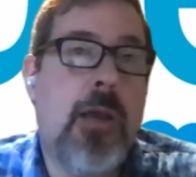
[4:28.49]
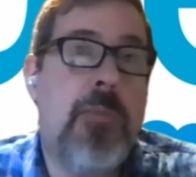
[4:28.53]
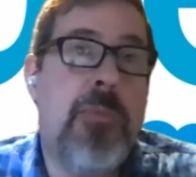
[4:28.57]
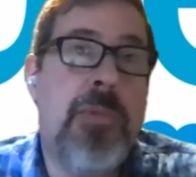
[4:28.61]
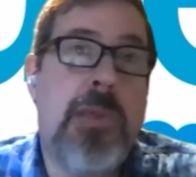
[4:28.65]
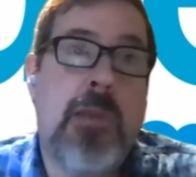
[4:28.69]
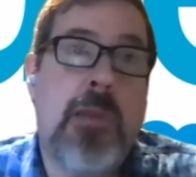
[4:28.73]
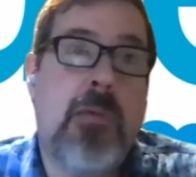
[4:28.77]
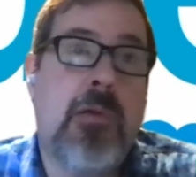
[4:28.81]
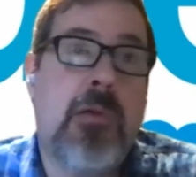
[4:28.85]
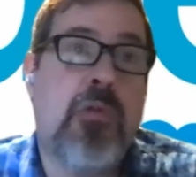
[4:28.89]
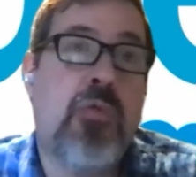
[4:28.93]

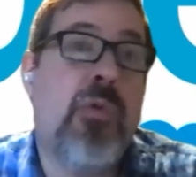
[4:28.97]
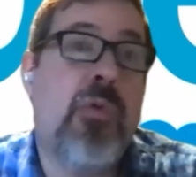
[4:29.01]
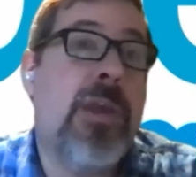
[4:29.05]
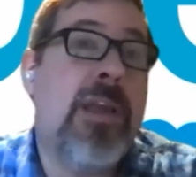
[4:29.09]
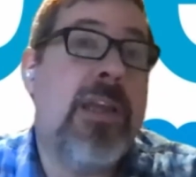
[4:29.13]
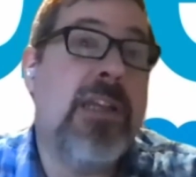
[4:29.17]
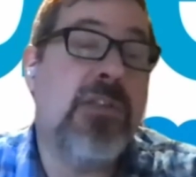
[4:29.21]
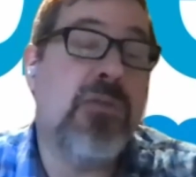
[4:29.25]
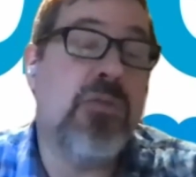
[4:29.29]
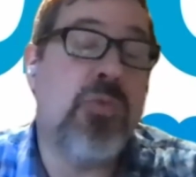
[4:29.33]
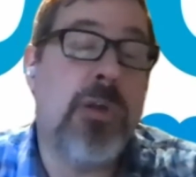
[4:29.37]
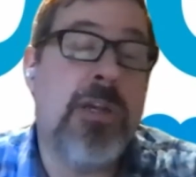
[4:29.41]
be able to
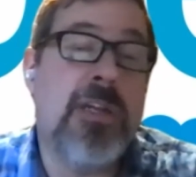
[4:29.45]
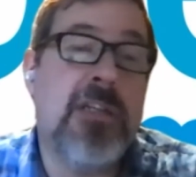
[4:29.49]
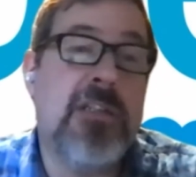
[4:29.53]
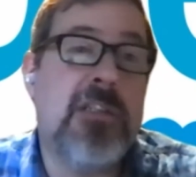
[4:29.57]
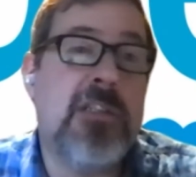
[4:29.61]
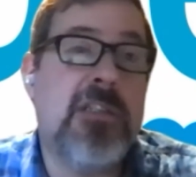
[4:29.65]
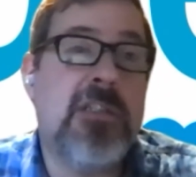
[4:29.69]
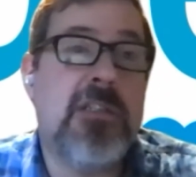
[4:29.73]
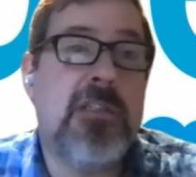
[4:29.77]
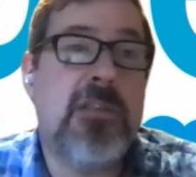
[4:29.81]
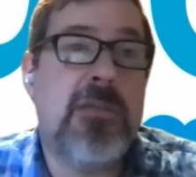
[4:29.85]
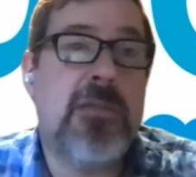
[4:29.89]
raise
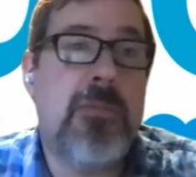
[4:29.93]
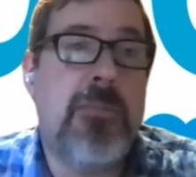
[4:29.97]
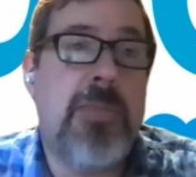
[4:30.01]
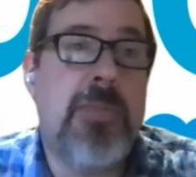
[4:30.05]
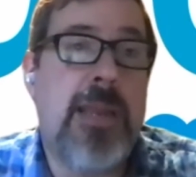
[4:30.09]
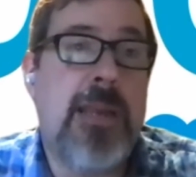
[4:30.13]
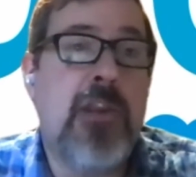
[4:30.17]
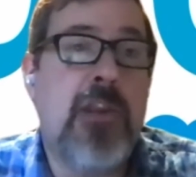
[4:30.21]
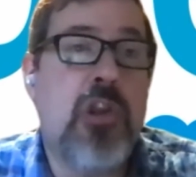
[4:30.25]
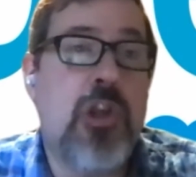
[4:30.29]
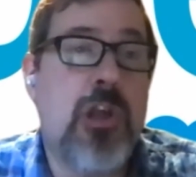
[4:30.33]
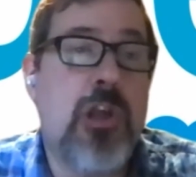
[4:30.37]
risks,
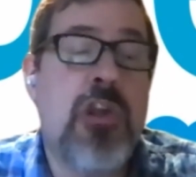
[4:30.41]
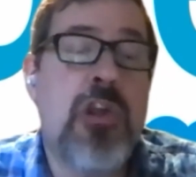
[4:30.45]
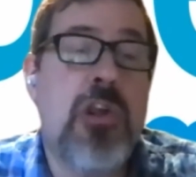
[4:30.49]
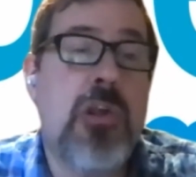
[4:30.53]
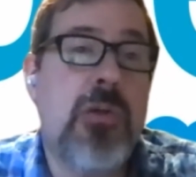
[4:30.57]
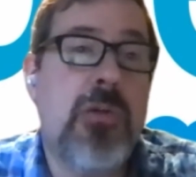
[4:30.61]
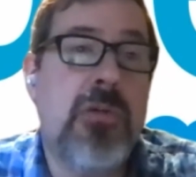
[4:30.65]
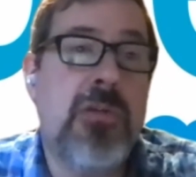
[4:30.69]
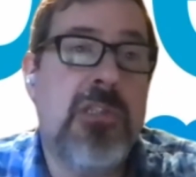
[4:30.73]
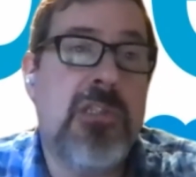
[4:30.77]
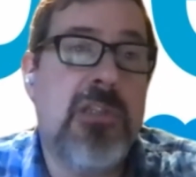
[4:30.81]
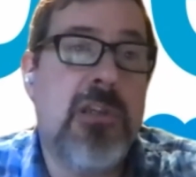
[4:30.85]
manage
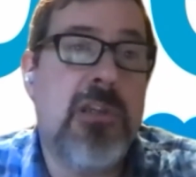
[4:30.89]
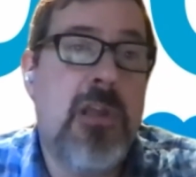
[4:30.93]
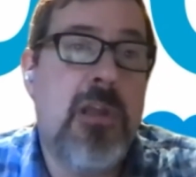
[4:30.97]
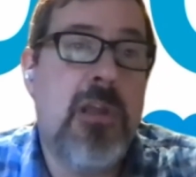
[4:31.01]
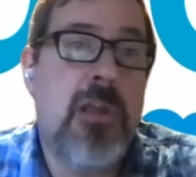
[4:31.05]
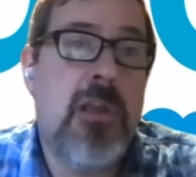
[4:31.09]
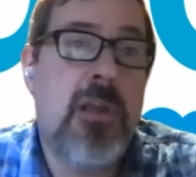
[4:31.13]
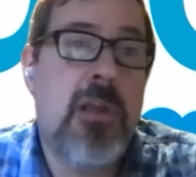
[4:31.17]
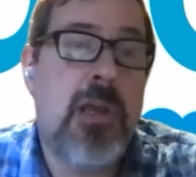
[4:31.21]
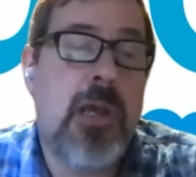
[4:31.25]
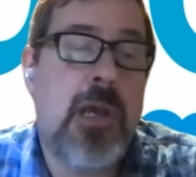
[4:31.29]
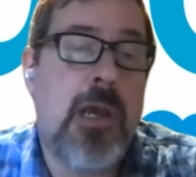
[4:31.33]
issues,
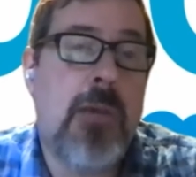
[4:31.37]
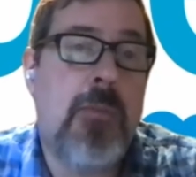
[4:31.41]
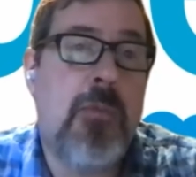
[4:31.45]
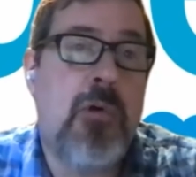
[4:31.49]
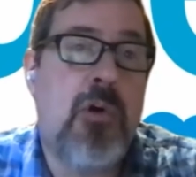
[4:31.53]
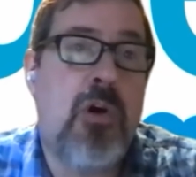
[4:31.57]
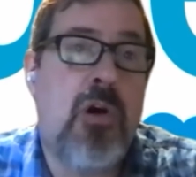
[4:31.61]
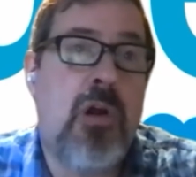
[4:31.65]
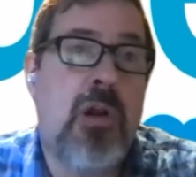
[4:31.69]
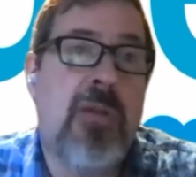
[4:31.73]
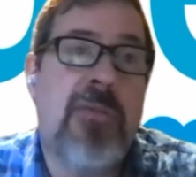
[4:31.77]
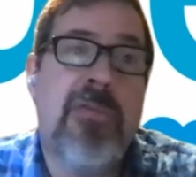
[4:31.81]

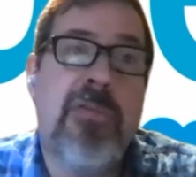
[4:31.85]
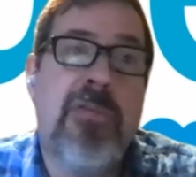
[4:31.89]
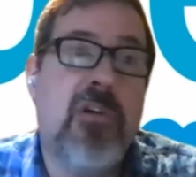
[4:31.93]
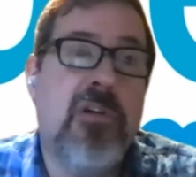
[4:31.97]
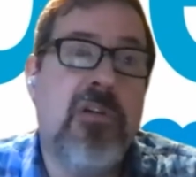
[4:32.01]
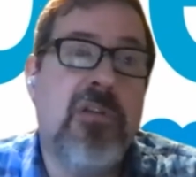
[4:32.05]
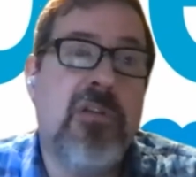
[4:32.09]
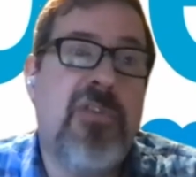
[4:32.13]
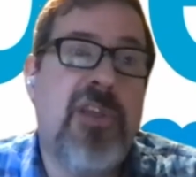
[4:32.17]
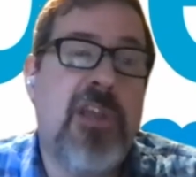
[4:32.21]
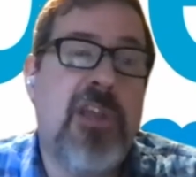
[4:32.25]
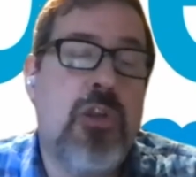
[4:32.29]
all of
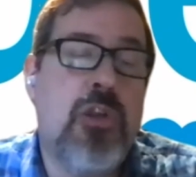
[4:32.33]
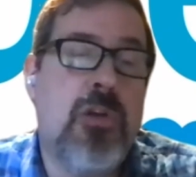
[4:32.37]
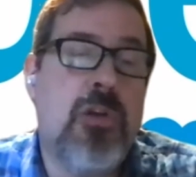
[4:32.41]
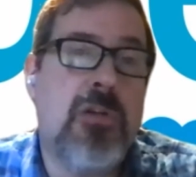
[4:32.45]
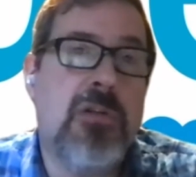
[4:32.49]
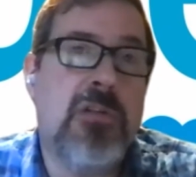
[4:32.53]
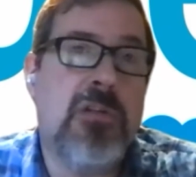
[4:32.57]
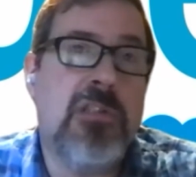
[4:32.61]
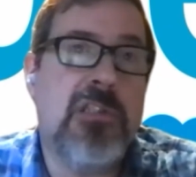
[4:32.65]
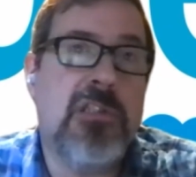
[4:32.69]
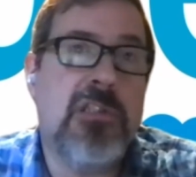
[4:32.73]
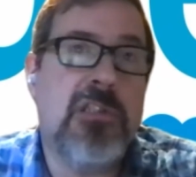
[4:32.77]
those
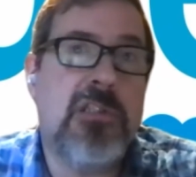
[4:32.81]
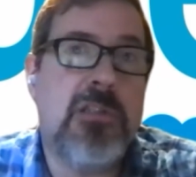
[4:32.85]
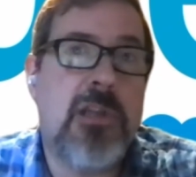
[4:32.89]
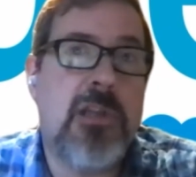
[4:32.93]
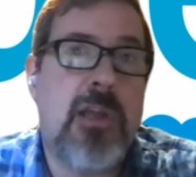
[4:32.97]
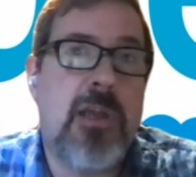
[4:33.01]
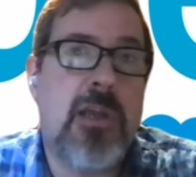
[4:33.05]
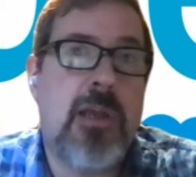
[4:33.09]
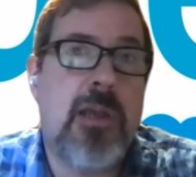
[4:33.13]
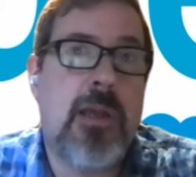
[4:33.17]
features.